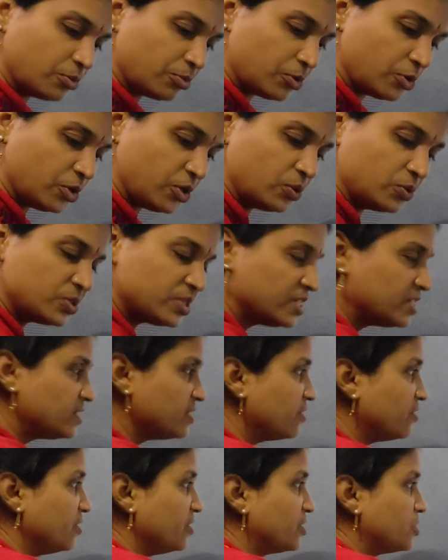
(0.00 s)

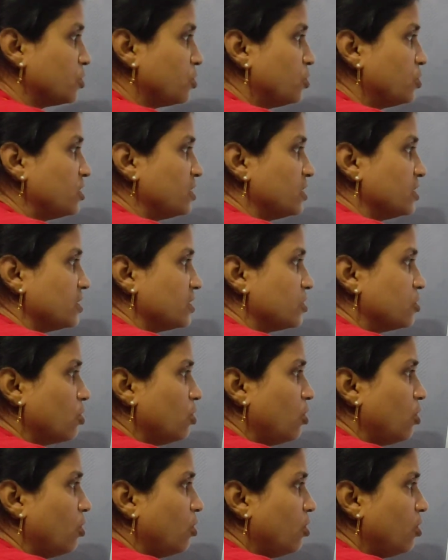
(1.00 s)
produces resources. So
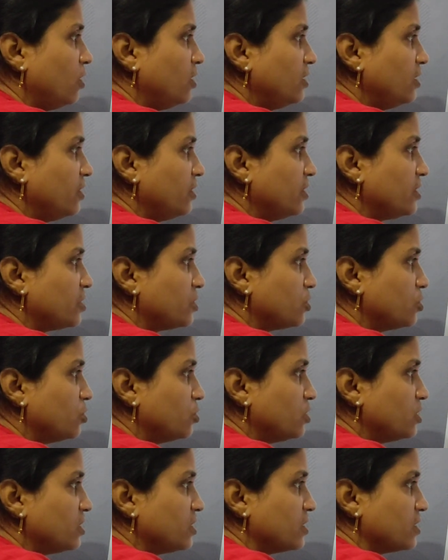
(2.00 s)
all the
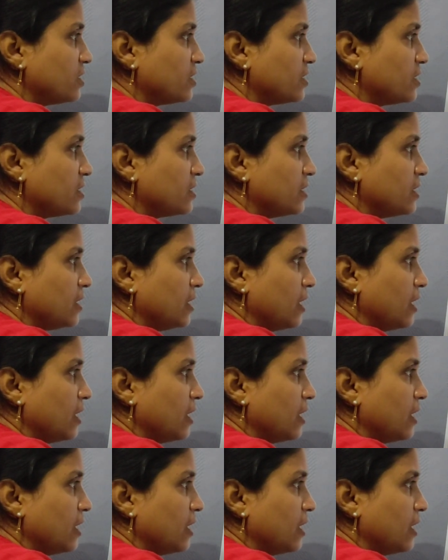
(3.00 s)
resources